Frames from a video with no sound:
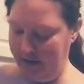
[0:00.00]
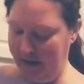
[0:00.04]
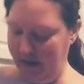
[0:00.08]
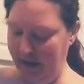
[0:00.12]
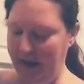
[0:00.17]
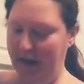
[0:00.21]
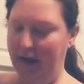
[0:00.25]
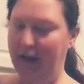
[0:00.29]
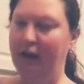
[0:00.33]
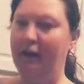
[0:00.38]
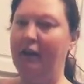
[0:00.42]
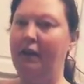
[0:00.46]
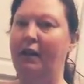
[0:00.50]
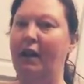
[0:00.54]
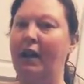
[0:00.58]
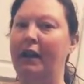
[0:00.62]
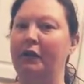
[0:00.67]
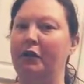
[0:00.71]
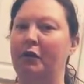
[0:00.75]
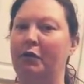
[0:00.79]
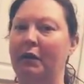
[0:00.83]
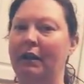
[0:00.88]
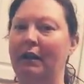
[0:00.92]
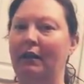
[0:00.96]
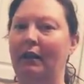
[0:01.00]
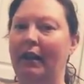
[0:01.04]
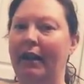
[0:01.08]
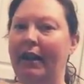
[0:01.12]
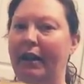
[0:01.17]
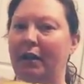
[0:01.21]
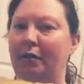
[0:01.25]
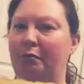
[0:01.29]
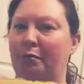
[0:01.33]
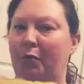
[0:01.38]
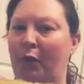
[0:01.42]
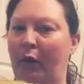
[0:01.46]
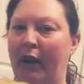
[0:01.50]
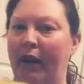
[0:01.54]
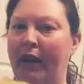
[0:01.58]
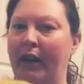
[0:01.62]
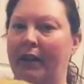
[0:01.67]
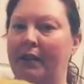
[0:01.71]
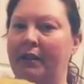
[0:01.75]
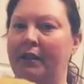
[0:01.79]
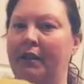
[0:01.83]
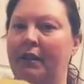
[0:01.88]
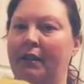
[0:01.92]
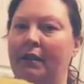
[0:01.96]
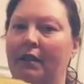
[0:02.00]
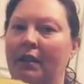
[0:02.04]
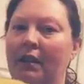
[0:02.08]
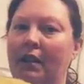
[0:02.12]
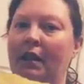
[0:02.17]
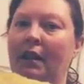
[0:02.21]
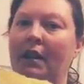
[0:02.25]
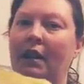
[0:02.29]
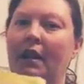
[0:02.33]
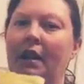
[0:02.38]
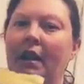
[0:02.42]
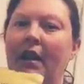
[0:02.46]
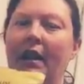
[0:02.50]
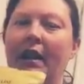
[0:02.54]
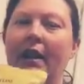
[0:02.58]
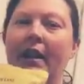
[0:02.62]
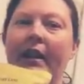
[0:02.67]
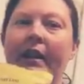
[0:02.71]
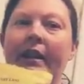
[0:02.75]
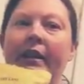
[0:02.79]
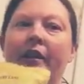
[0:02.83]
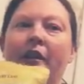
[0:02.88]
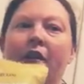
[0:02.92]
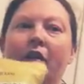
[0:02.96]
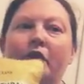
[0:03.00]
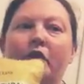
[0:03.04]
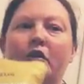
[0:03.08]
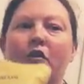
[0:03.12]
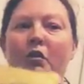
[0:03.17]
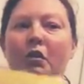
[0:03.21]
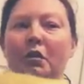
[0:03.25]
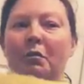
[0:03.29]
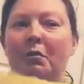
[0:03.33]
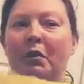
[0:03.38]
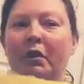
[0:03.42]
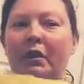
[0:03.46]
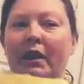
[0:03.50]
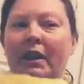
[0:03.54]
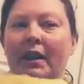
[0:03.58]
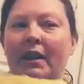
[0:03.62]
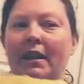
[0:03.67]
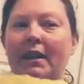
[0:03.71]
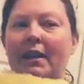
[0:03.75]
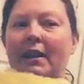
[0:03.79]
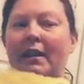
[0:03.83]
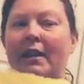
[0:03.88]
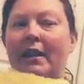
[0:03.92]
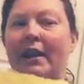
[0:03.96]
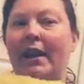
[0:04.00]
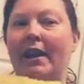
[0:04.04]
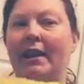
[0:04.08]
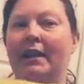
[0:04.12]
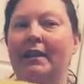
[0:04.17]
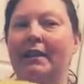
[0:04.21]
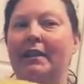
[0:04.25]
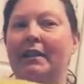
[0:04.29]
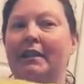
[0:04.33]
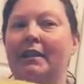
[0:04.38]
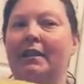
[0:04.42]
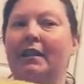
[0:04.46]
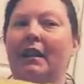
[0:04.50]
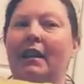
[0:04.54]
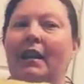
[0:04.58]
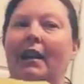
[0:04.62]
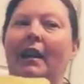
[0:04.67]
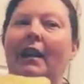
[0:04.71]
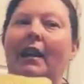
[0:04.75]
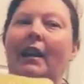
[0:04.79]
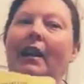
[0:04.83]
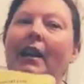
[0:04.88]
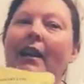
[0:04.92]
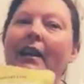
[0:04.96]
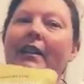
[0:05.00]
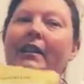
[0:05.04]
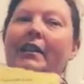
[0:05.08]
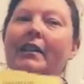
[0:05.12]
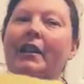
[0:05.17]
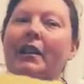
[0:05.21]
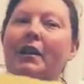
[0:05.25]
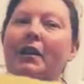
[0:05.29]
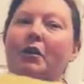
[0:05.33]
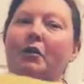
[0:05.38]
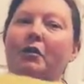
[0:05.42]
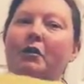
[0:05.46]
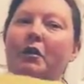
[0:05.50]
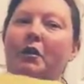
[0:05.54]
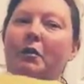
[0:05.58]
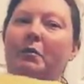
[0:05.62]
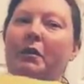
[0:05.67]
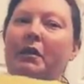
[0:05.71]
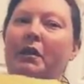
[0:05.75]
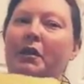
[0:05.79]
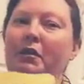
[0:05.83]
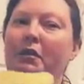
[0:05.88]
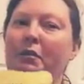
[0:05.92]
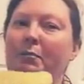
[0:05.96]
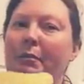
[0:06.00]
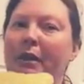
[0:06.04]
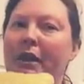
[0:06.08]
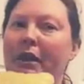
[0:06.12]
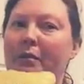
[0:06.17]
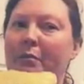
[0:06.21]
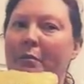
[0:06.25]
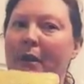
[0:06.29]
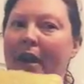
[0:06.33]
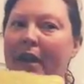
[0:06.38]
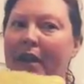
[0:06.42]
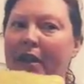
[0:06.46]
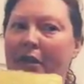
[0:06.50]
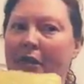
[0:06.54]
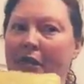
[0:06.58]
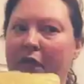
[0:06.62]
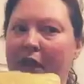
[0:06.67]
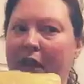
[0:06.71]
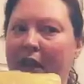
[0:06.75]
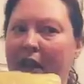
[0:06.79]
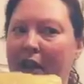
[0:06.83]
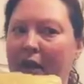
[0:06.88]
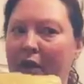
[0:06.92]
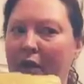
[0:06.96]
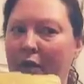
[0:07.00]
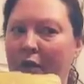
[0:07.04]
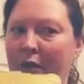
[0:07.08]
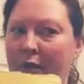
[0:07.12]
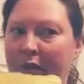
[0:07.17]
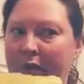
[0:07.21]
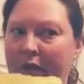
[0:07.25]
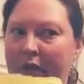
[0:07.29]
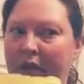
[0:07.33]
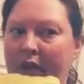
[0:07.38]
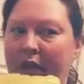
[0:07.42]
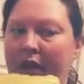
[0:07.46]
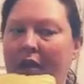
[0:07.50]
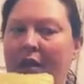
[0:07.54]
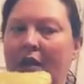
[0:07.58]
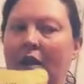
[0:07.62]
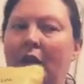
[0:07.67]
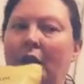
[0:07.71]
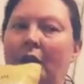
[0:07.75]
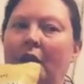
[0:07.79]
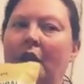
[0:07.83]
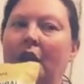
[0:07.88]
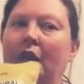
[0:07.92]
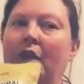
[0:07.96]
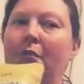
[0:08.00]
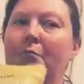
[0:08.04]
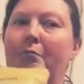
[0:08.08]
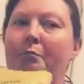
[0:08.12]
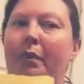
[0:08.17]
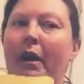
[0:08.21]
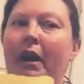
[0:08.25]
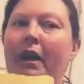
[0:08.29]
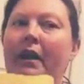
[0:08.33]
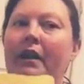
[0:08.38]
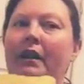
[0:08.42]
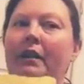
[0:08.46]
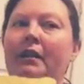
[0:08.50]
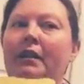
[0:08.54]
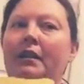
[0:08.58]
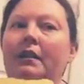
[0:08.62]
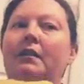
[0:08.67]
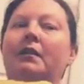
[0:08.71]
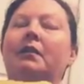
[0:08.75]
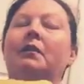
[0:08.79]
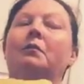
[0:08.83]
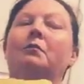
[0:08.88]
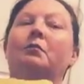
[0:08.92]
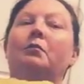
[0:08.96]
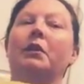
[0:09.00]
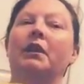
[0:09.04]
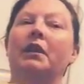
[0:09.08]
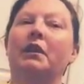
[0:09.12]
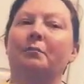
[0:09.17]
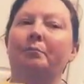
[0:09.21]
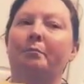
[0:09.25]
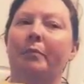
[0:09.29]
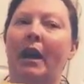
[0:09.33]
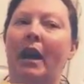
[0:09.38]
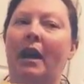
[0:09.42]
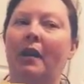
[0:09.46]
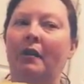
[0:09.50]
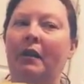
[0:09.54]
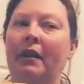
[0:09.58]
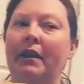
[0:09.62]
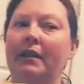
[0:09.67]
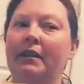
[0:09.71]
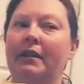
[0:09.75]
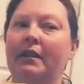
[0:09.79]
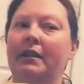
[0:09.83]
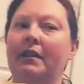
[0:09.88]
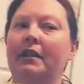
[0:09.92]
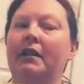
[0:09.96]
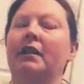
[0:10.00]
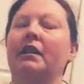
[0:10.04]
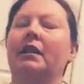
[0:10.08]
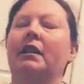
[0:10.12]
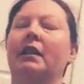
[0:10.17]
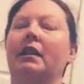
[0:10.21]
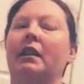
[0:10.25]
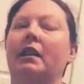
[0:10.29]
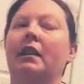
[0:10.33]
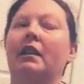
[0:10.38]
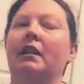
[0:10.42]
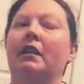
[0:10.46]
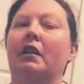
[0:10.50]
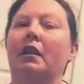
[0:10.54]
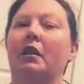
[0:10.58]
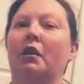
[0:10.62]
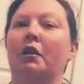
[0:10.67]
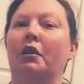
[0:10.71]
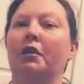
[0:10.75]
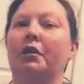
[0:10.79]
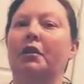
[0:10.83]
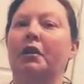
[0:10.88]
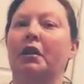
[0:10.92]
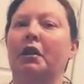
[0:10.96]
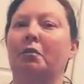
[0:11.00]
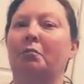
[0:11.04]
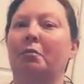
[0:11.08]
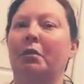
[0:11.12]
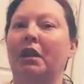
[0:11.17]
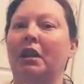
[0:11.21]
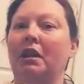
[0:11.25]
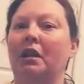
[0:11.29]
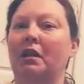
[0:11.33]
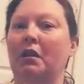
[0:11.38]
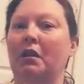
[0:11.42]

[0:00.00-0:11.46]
the Country Lane brand. And normally, yes, I know you would use beeswax for candles, but with the pellets, it can also be